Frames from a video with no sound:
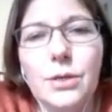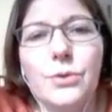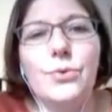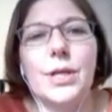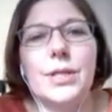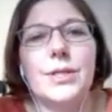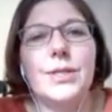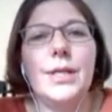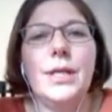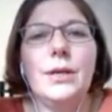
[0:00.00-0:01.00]
You can
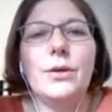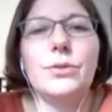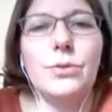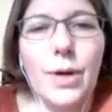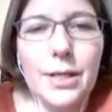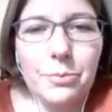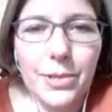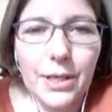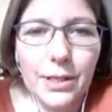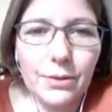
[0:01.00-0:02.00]
see on the right
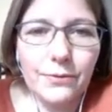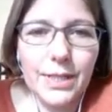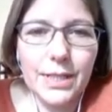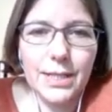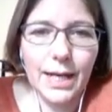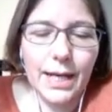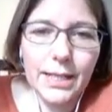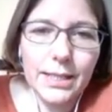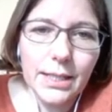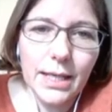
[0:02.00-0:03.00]
part of this
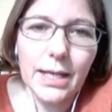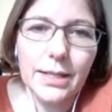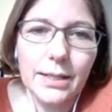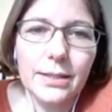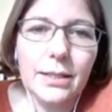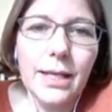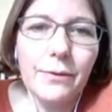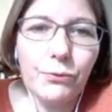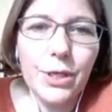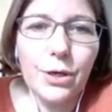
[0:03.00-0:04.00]
slide that
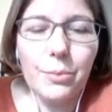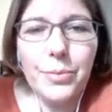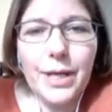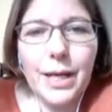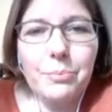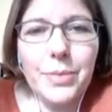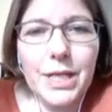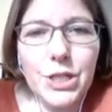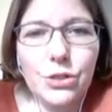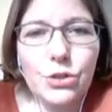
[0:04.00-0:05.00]
if we compare
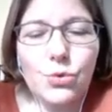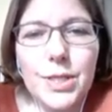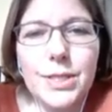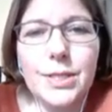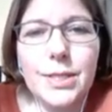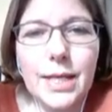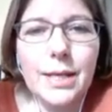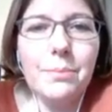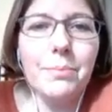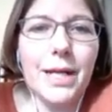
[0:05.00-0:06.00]
patients with the
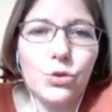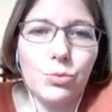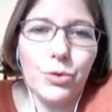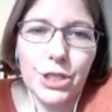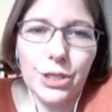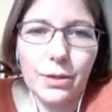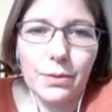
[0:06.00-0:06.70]
same plateau pressure,